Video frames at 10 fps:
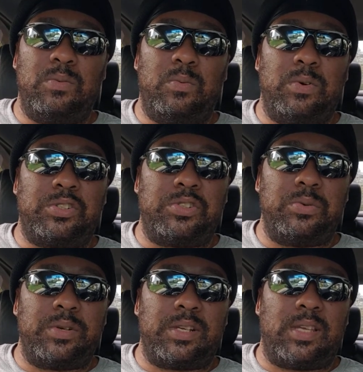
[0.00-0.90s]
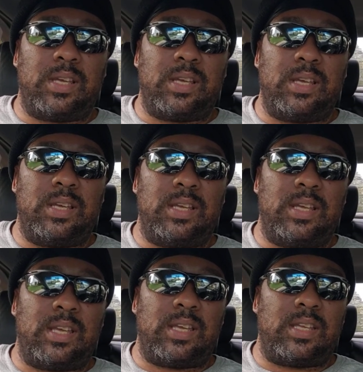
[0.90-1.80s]
what you would get
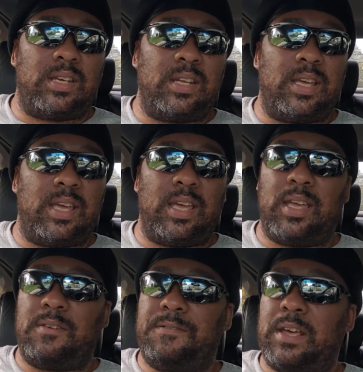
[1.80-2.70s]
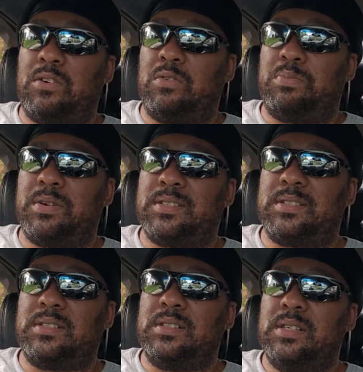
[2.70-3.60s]
in a federal
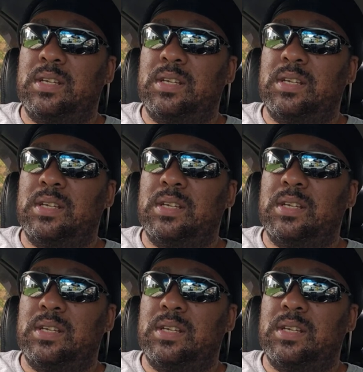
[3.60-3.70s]
prison